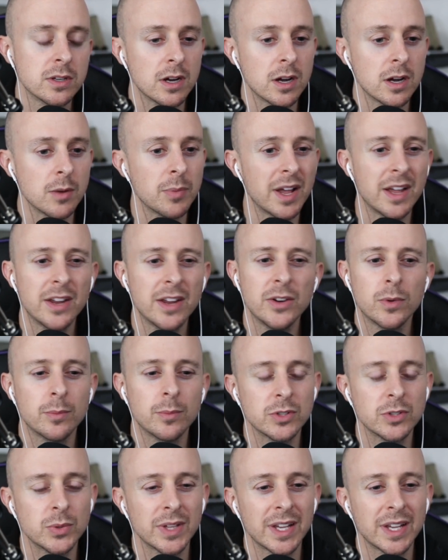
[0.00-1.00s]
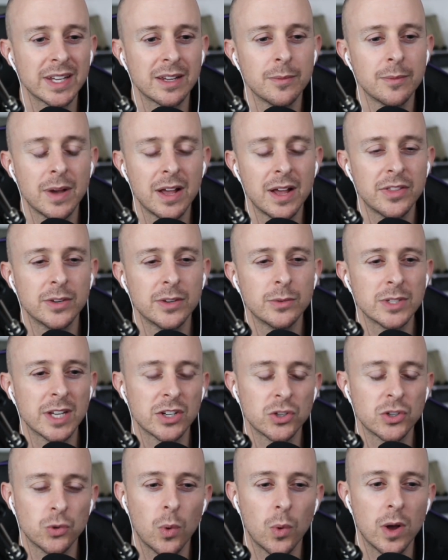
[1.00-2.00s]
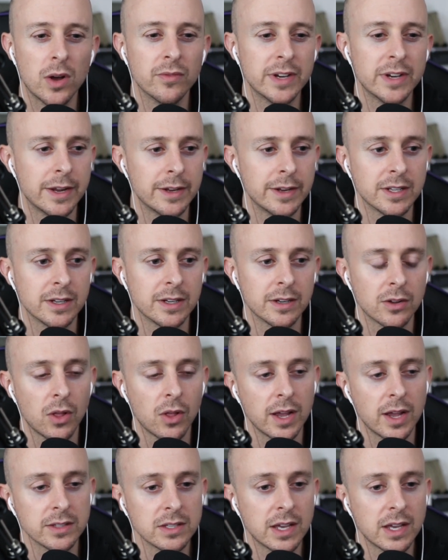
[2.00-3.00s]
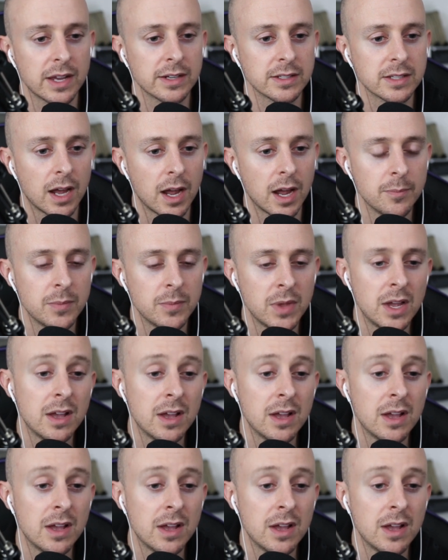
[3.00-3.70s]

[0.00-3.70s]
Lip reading: but anywhere between I think it was like 12 and 18 clients at a time.